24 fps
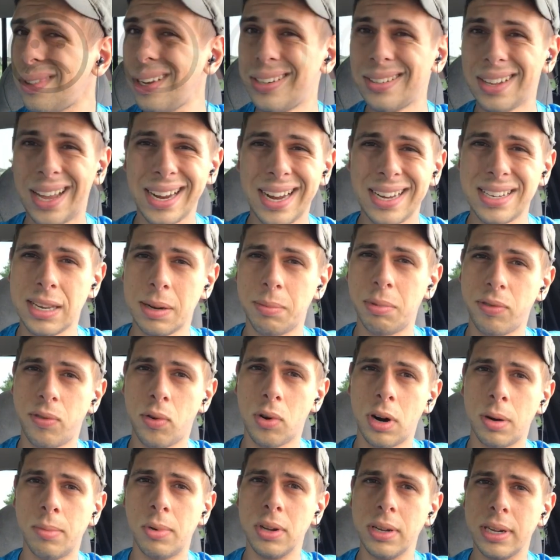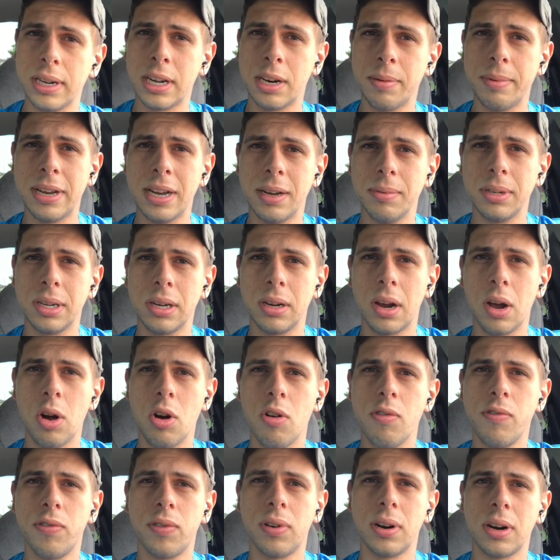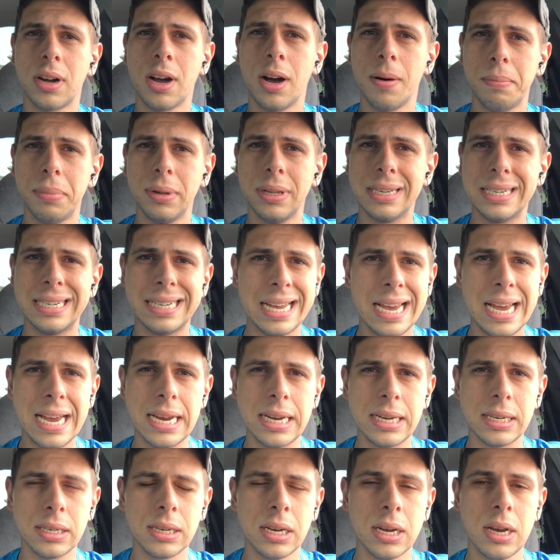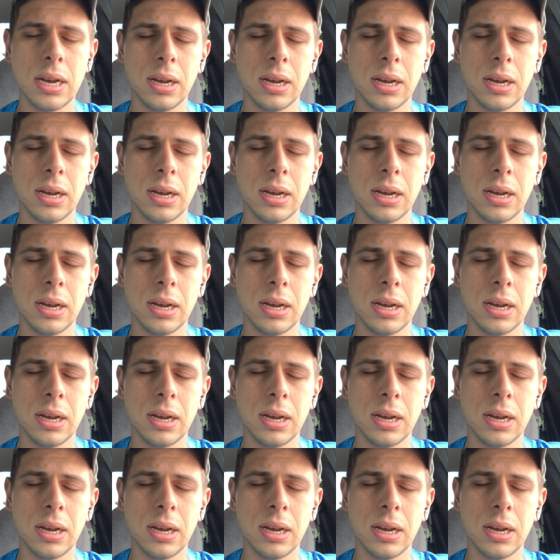Like I said before, I'm only going to be able to go for a couple of days,